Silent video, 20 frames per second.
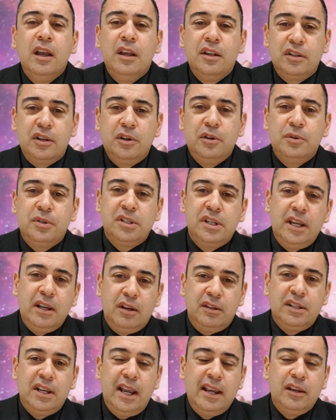So you'll see,
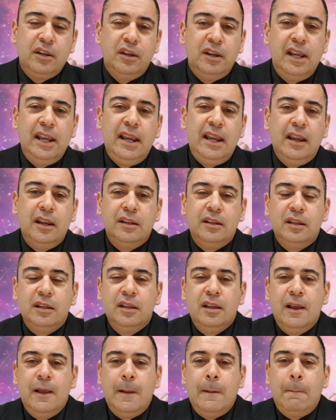I'll take her hand
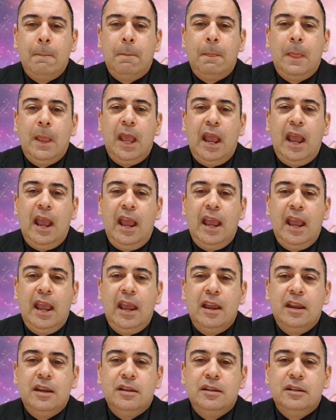
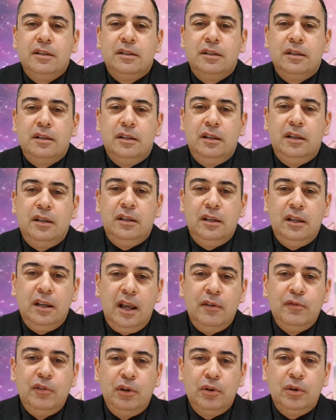and you
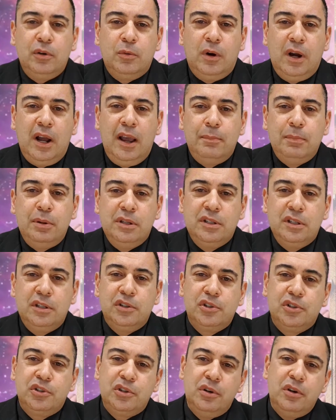have a look what happens. As
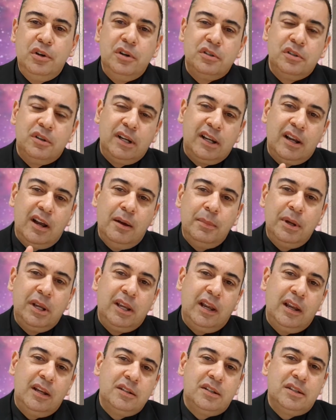soon as I come
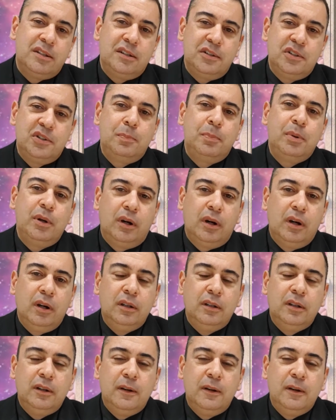against a spirit